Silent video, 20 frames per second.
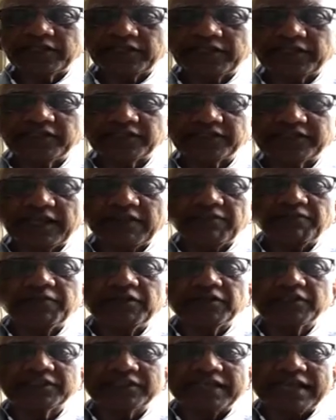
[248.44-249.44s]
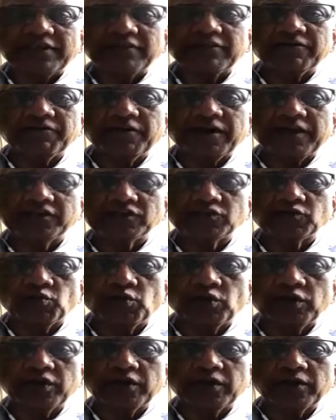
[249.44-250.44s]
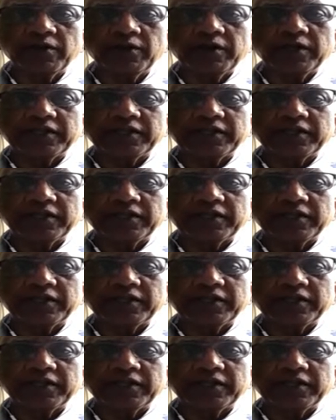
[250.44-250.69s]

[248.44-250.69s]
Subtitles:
his selfless sacrifice work